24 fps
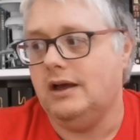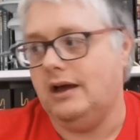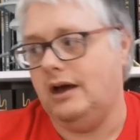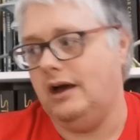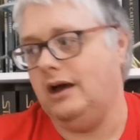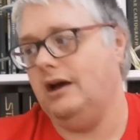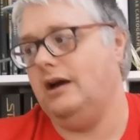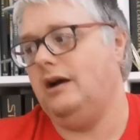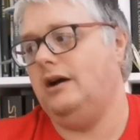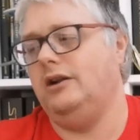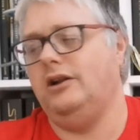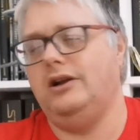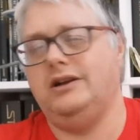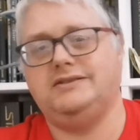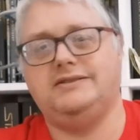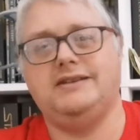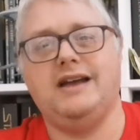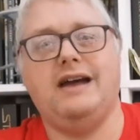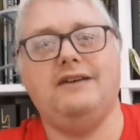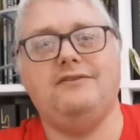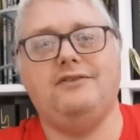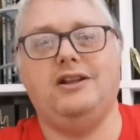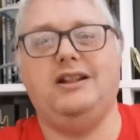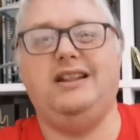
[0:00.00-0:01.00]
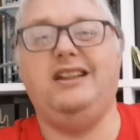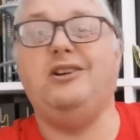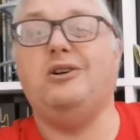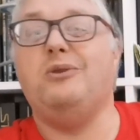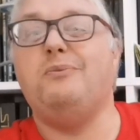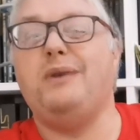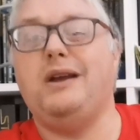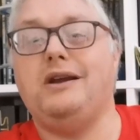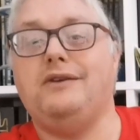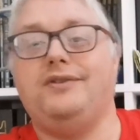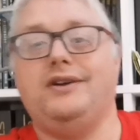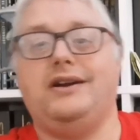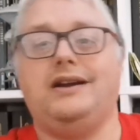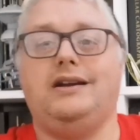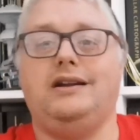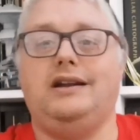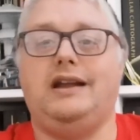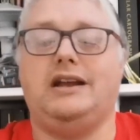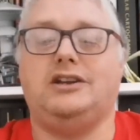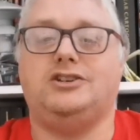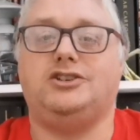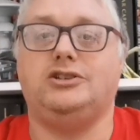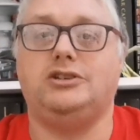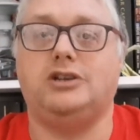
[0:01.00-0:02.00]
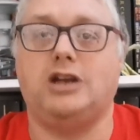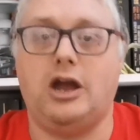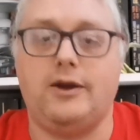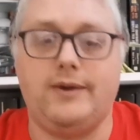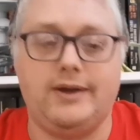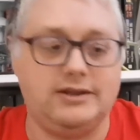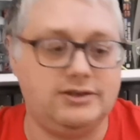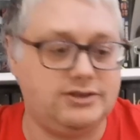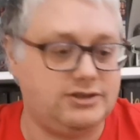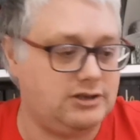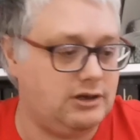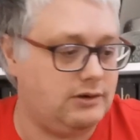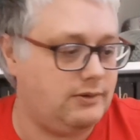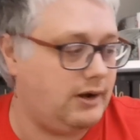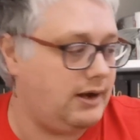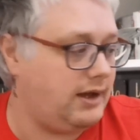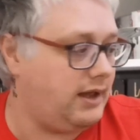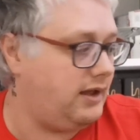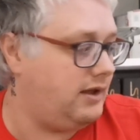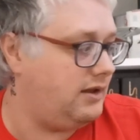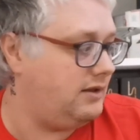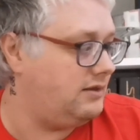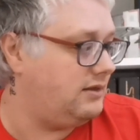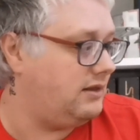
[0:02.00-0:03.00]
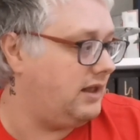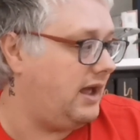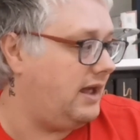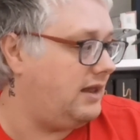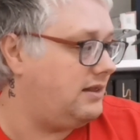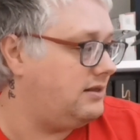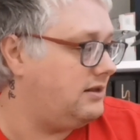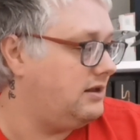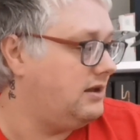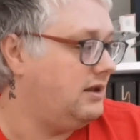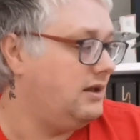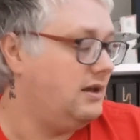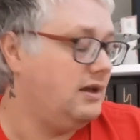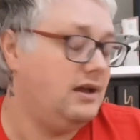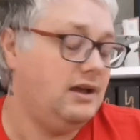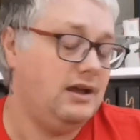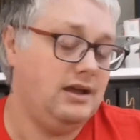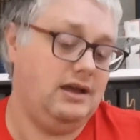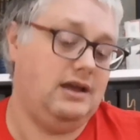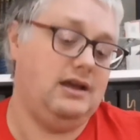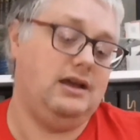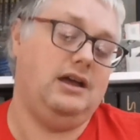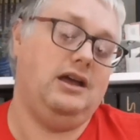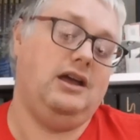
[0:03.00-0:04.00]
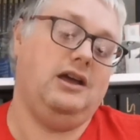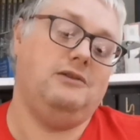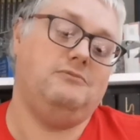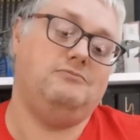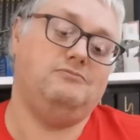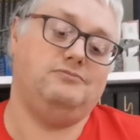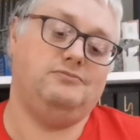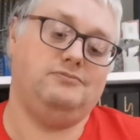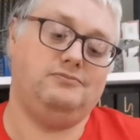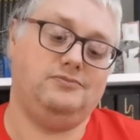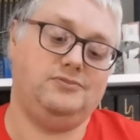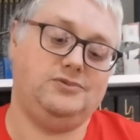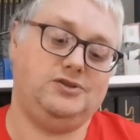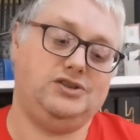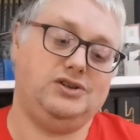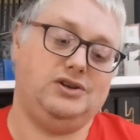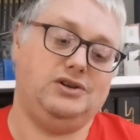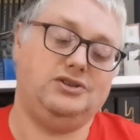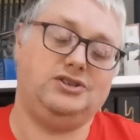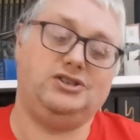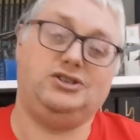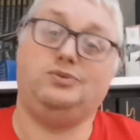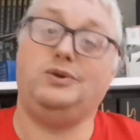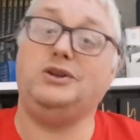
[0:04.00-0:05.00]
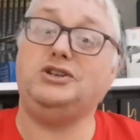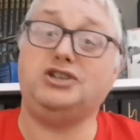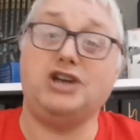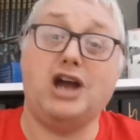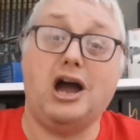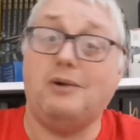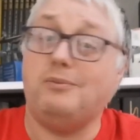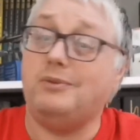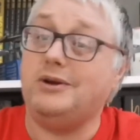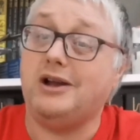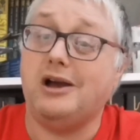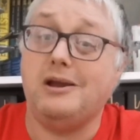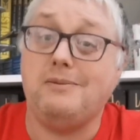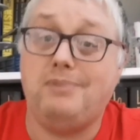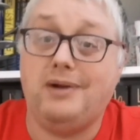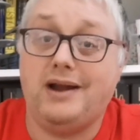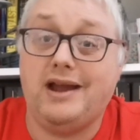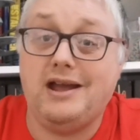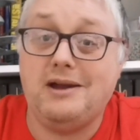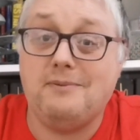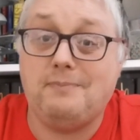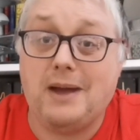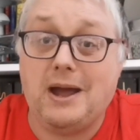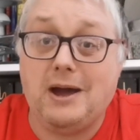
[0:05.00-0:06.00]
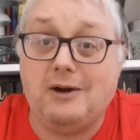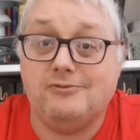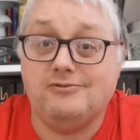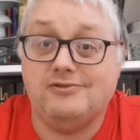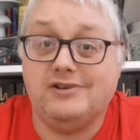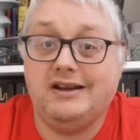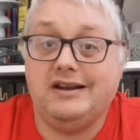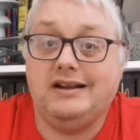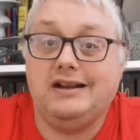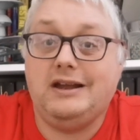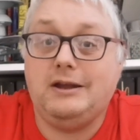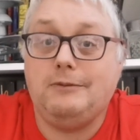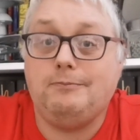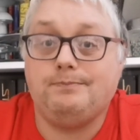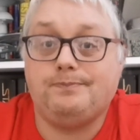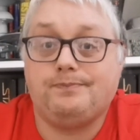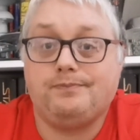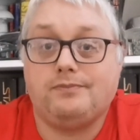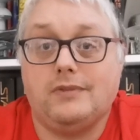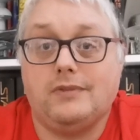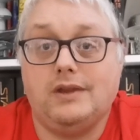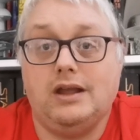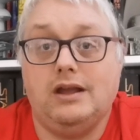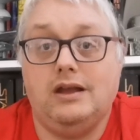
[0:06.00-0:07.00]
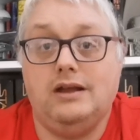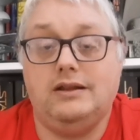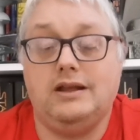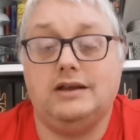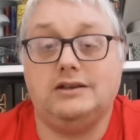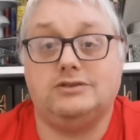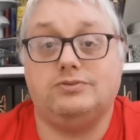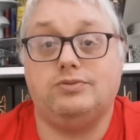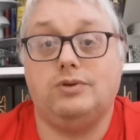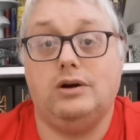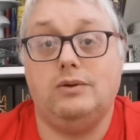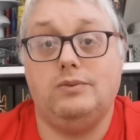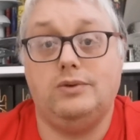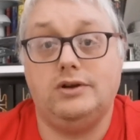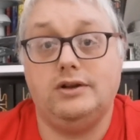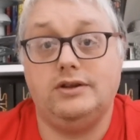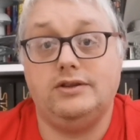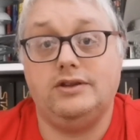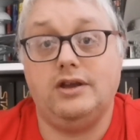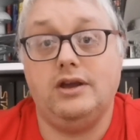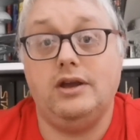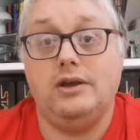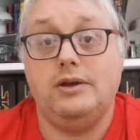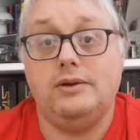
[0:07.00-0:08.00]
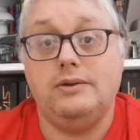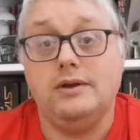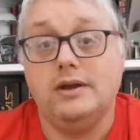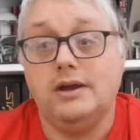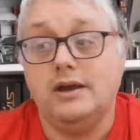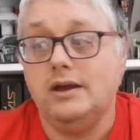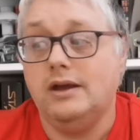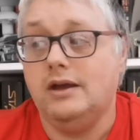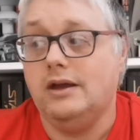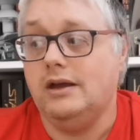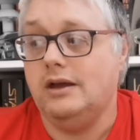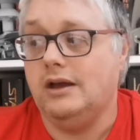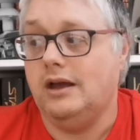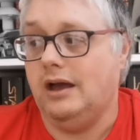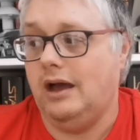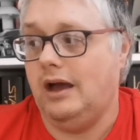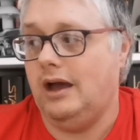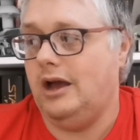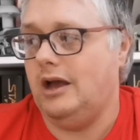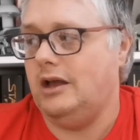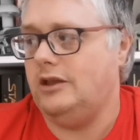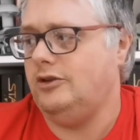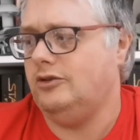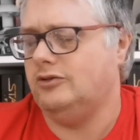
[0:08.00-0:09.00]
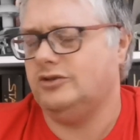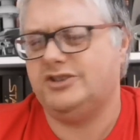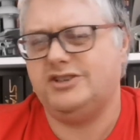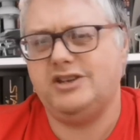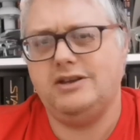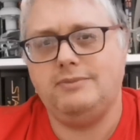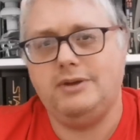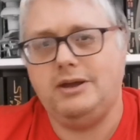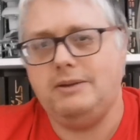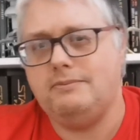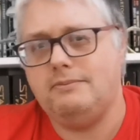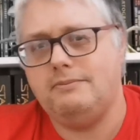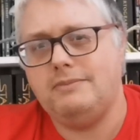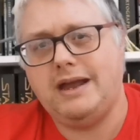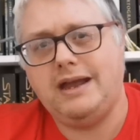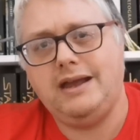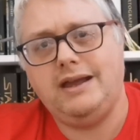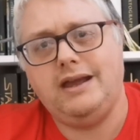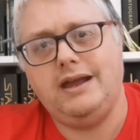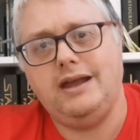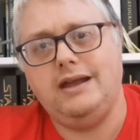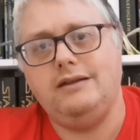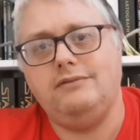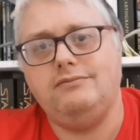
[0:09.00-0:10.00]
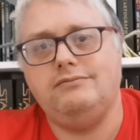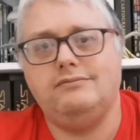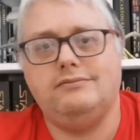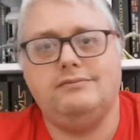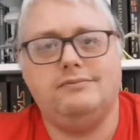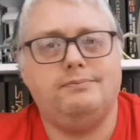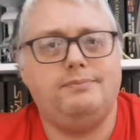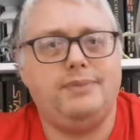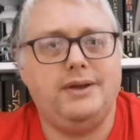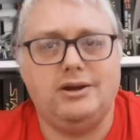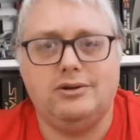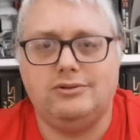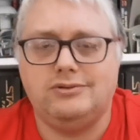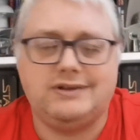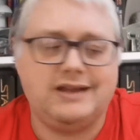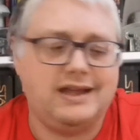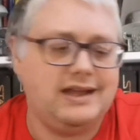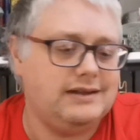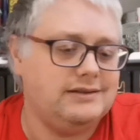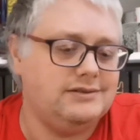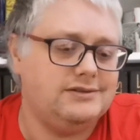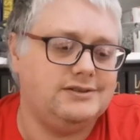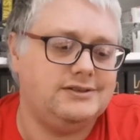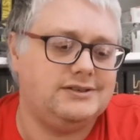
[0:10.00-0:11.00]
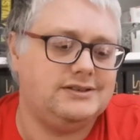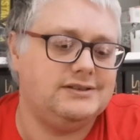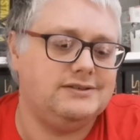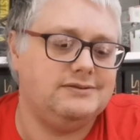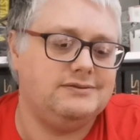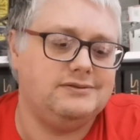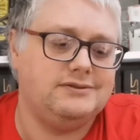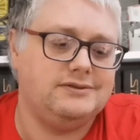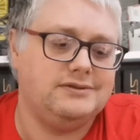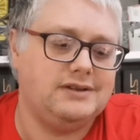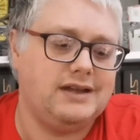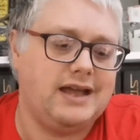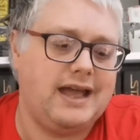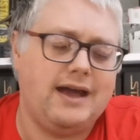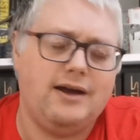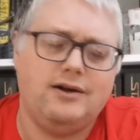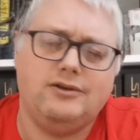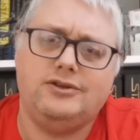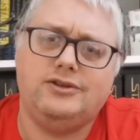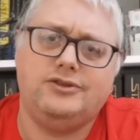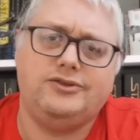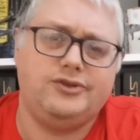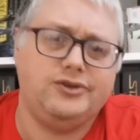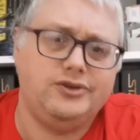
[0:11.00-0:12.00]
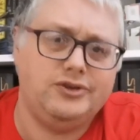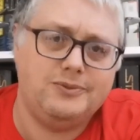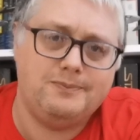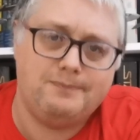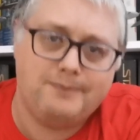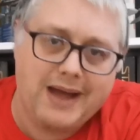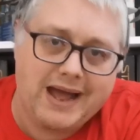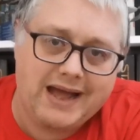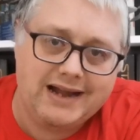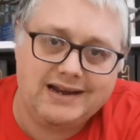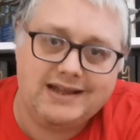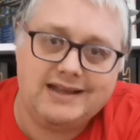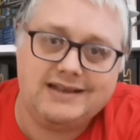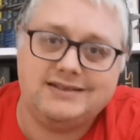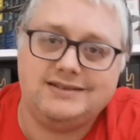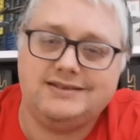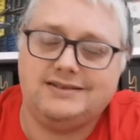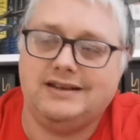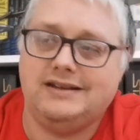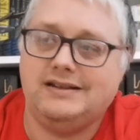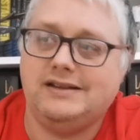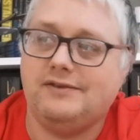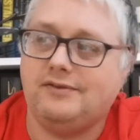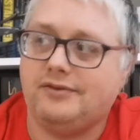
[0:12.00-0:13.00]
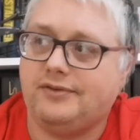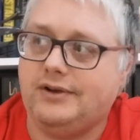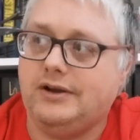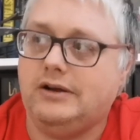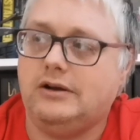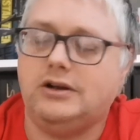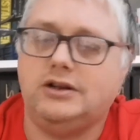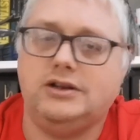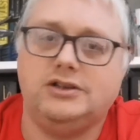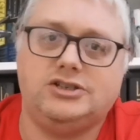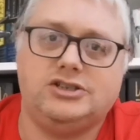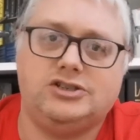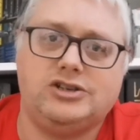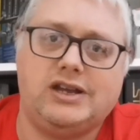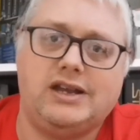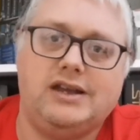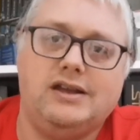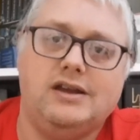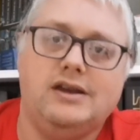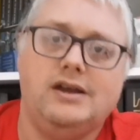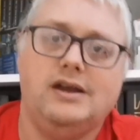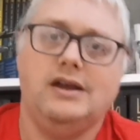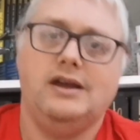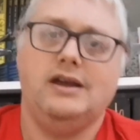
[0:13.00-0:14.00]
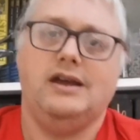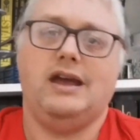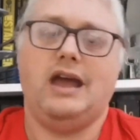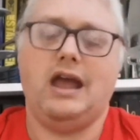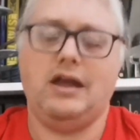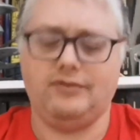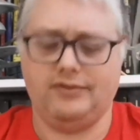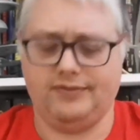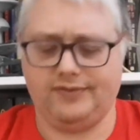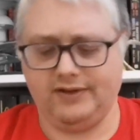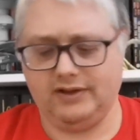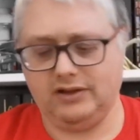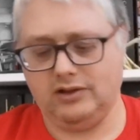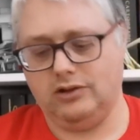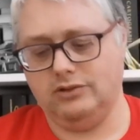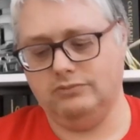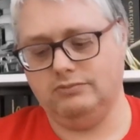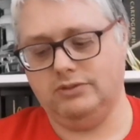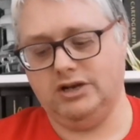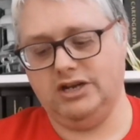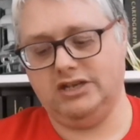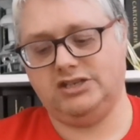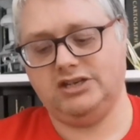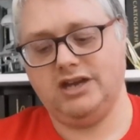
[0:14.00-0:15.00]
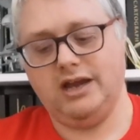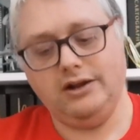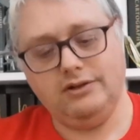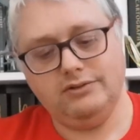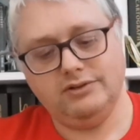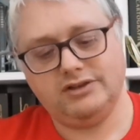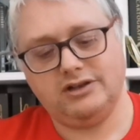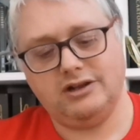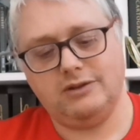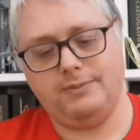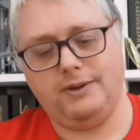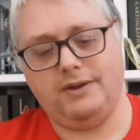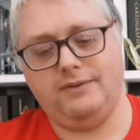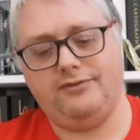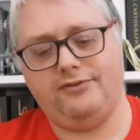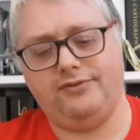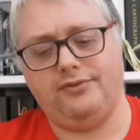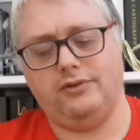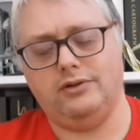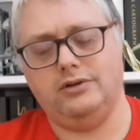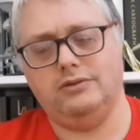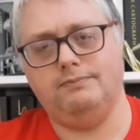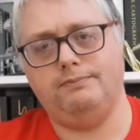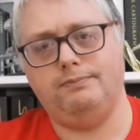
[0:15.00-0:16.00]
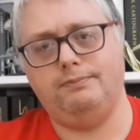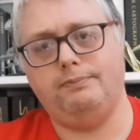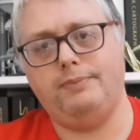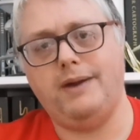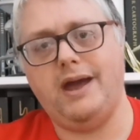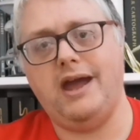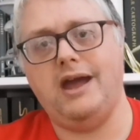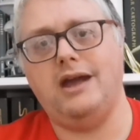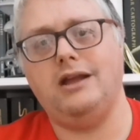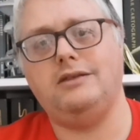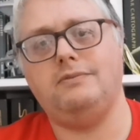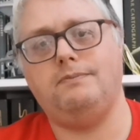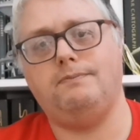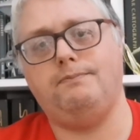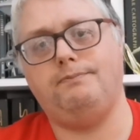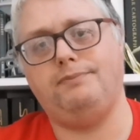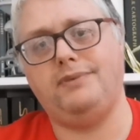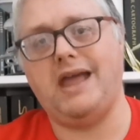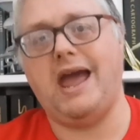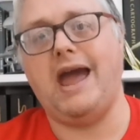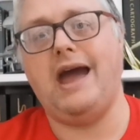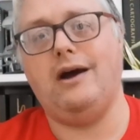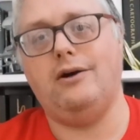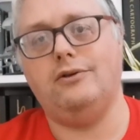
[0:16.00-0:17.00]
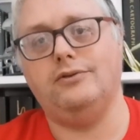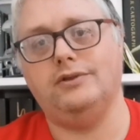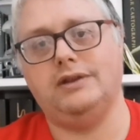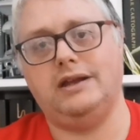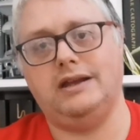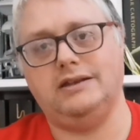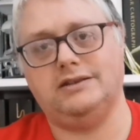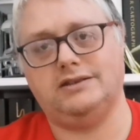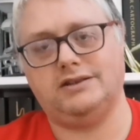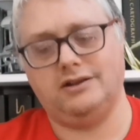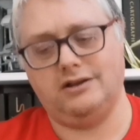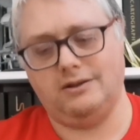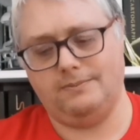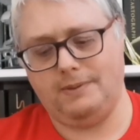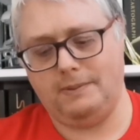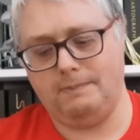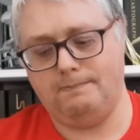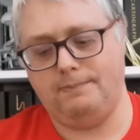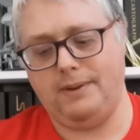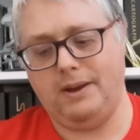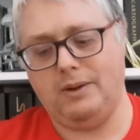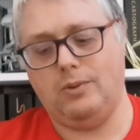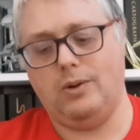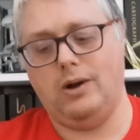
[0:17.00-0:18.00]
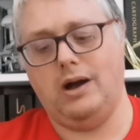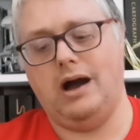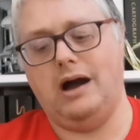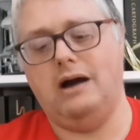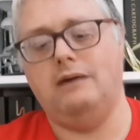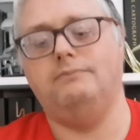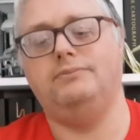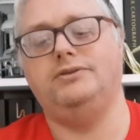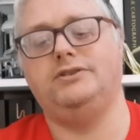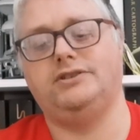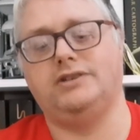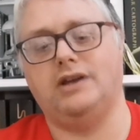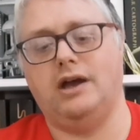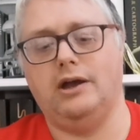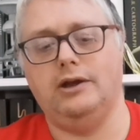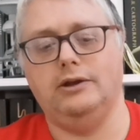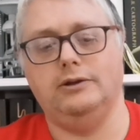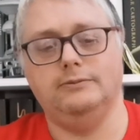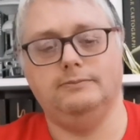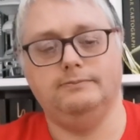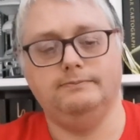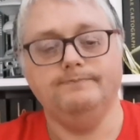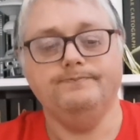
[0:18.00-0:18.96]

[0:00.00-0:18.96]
I like to have a little bit of a collection going so I can then sort of switch up when I play about, really, and that's what I want to do. And you'll see me making buildings and how to do the ballast and everything. I'm going to say everything on my channel is going to be sort of bared down. It's going to be built up, so